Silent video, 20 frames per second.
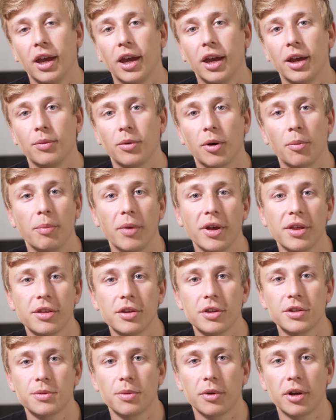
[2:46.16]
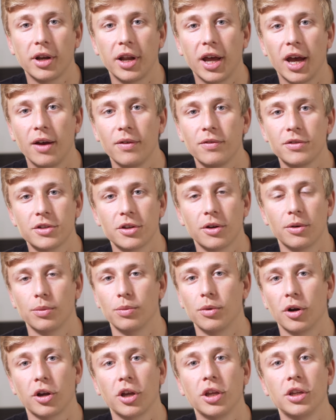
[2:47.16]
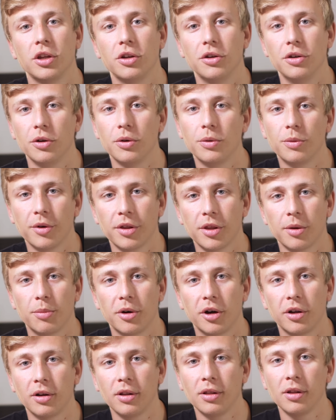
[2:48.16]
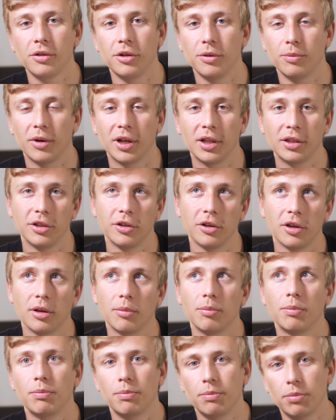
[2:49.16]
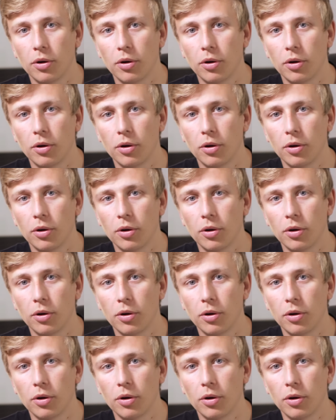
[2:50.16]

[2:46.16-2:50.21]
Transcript: And what methods would it have? So what can you do with a bottle? Well, you can